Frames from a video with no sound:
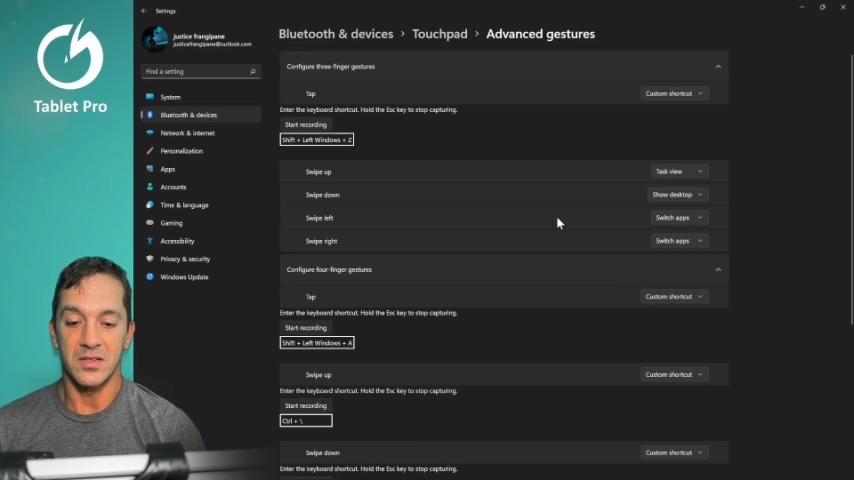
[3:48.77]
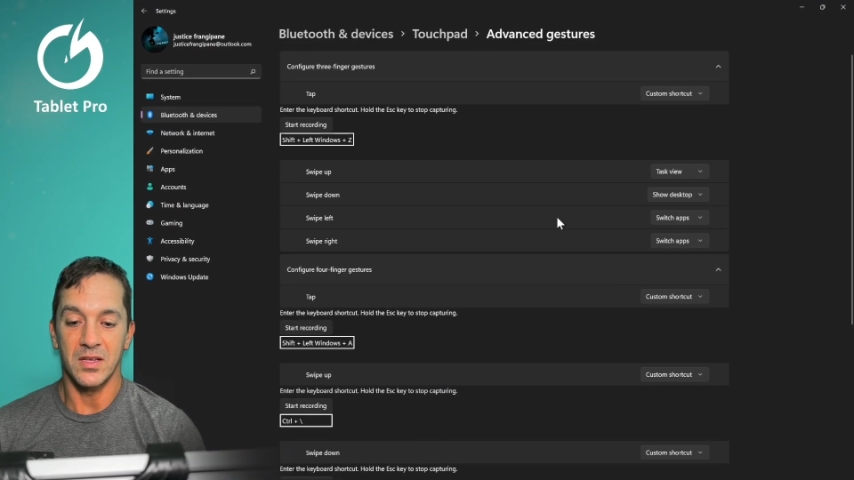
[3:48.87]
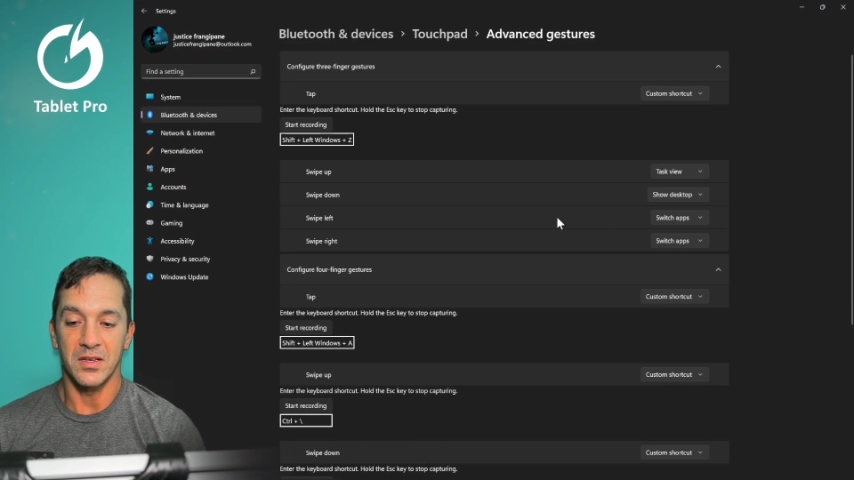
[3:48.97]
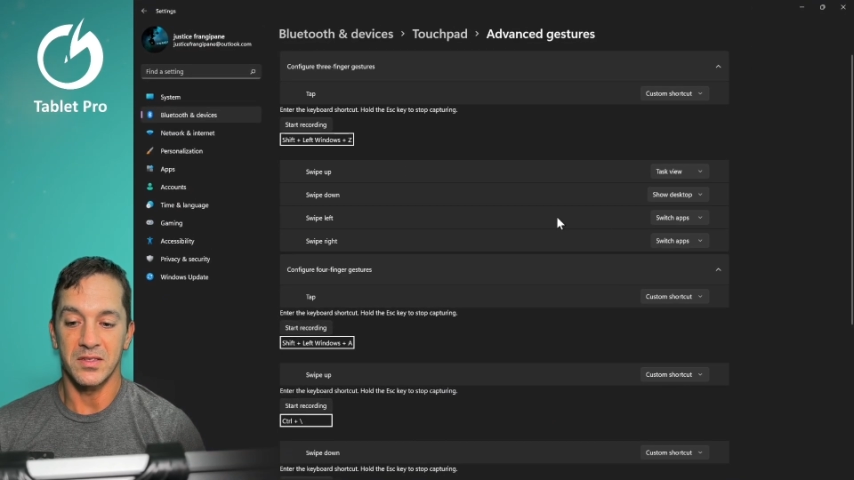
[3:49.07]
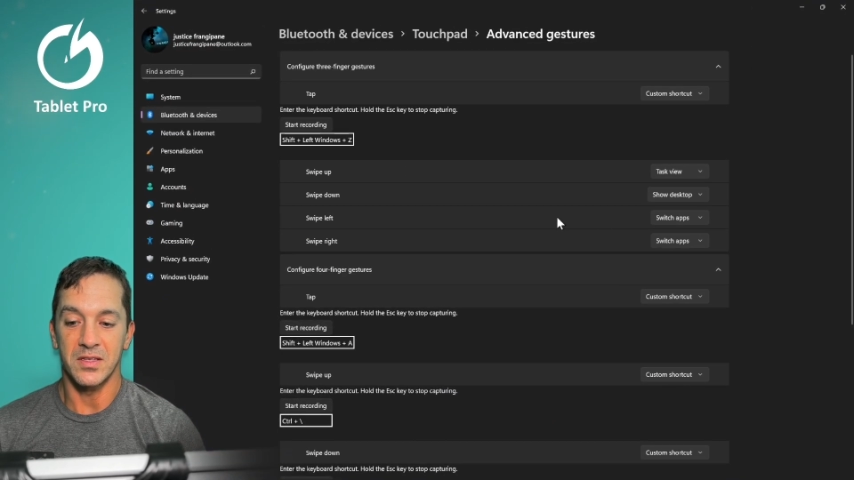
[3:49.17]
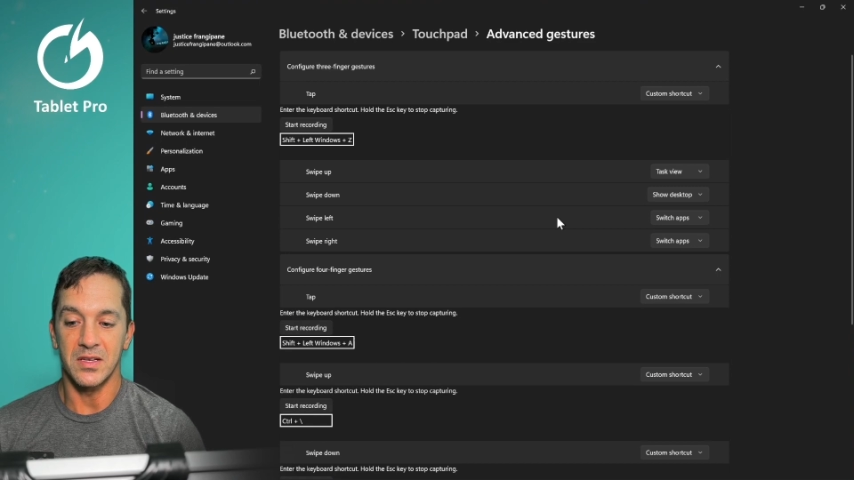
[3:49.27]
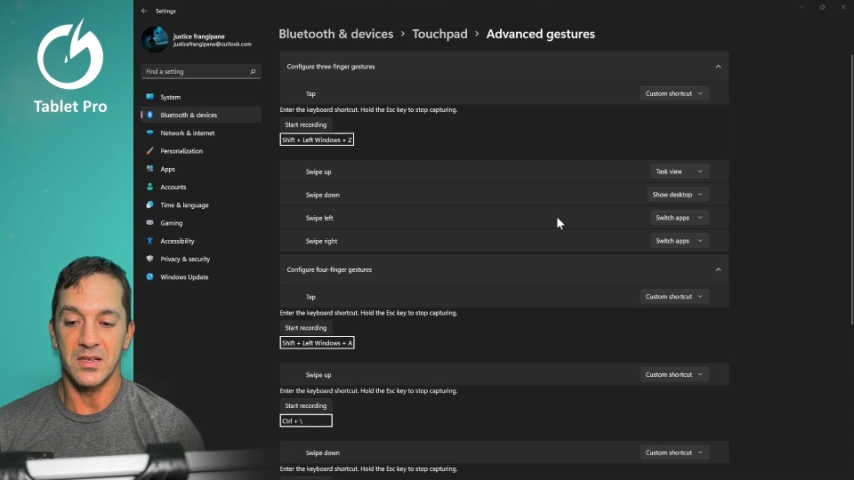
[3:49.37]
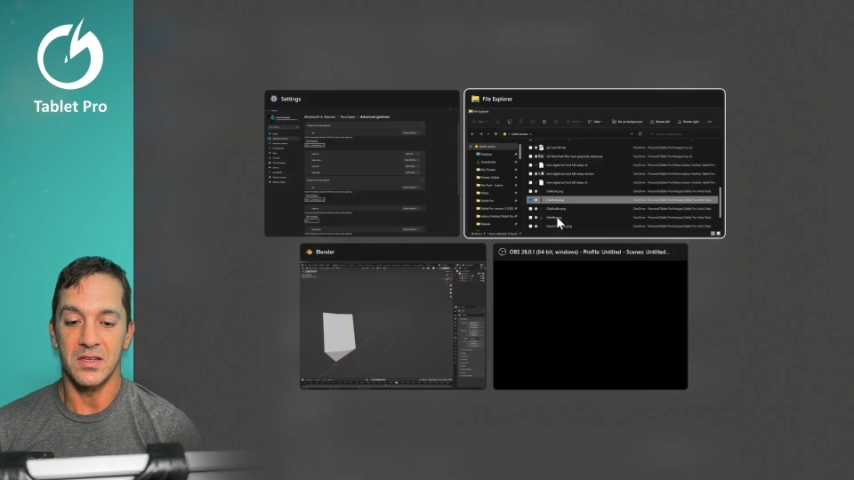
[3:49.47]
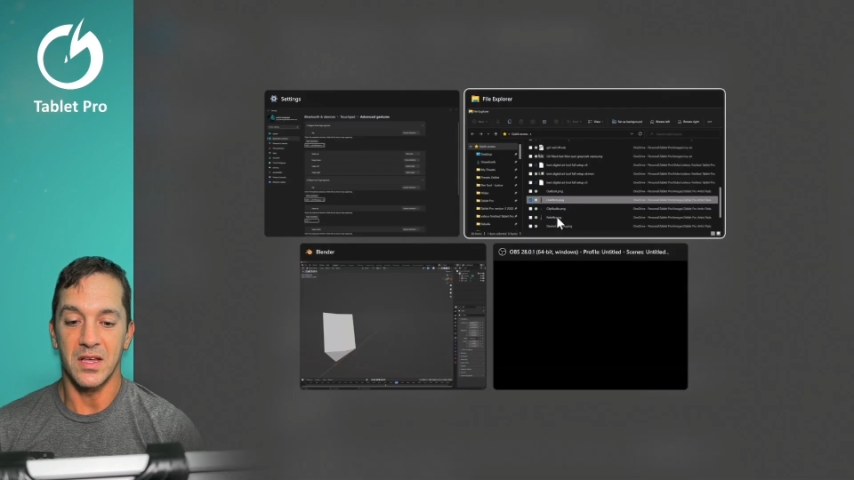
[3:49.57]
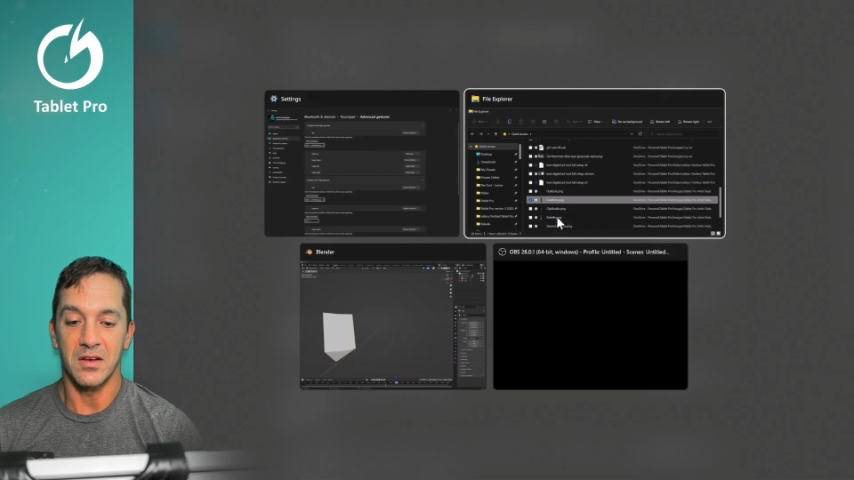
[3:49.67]
does the
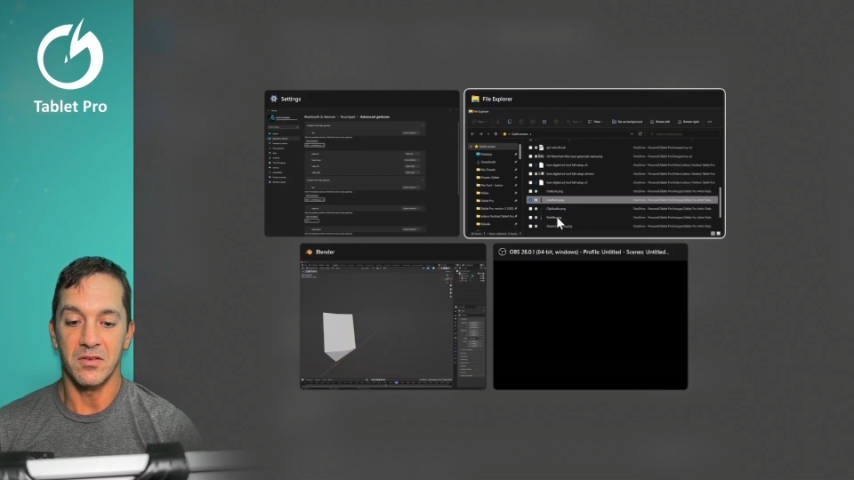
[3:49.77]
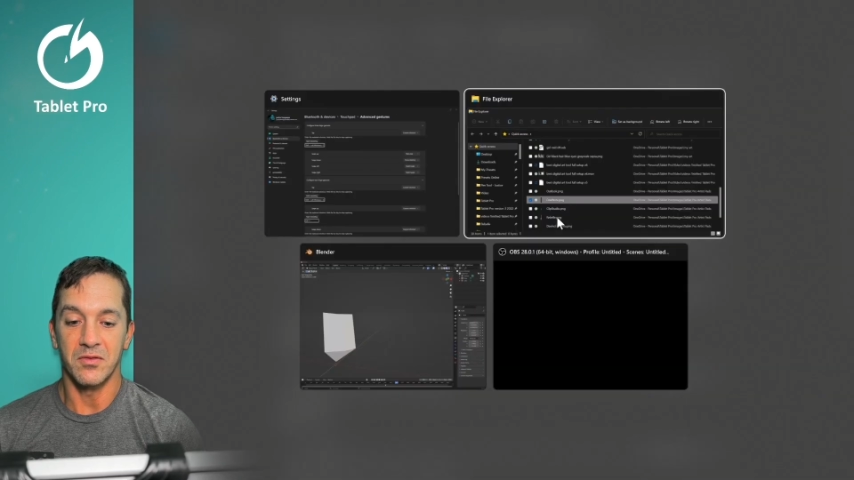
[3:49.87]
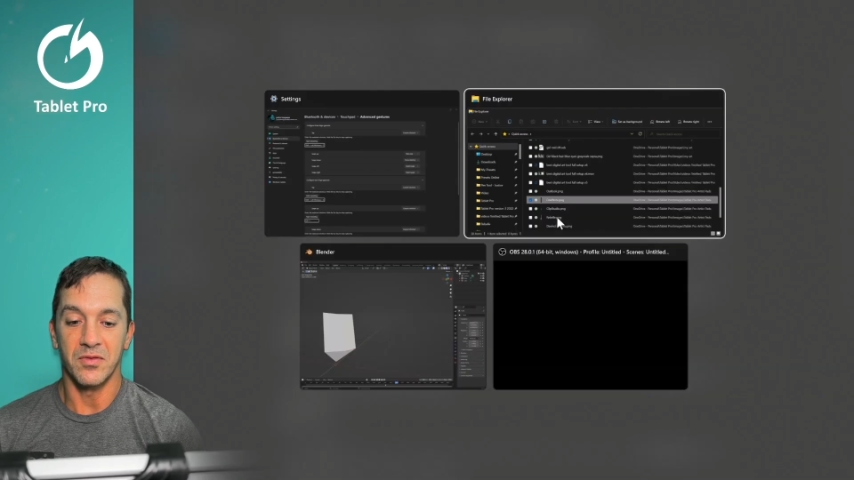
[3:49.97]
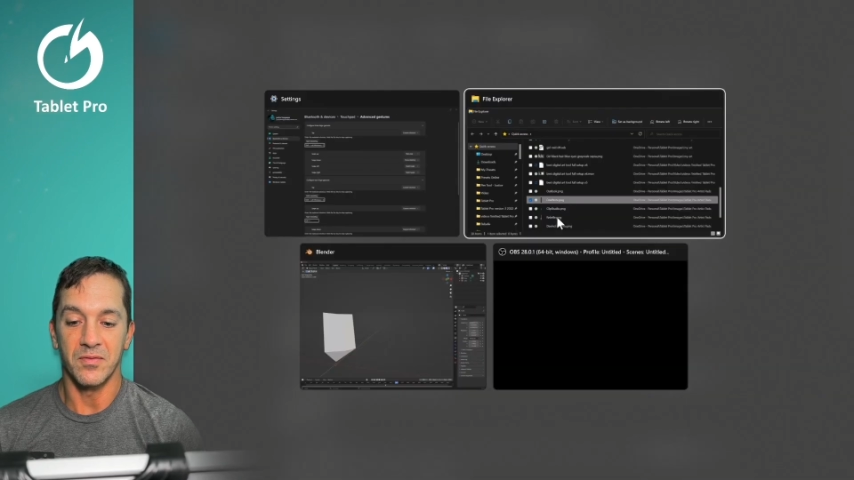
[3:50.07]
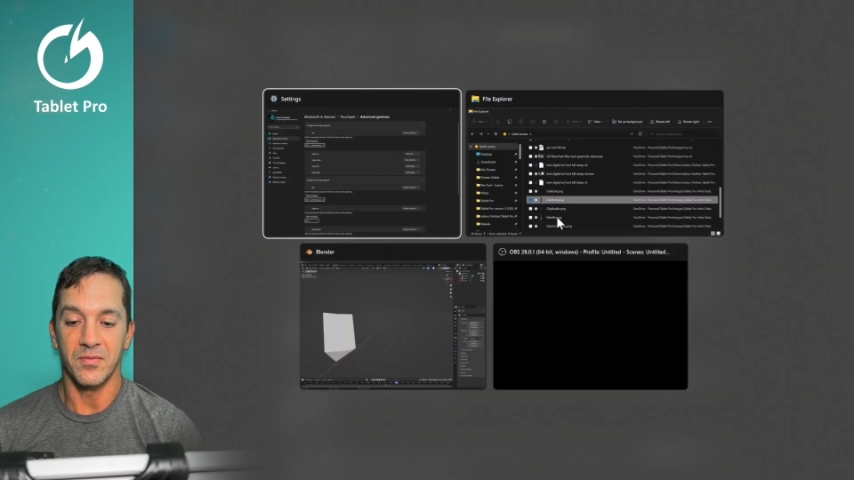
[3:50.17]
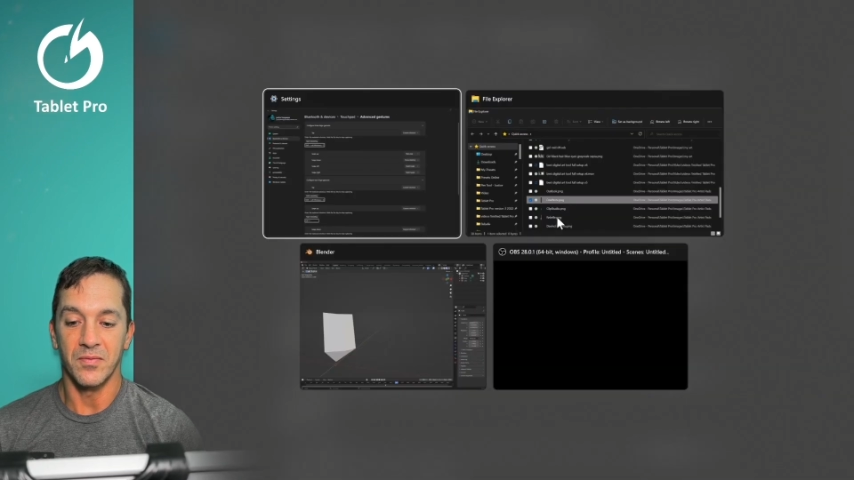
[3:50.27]
native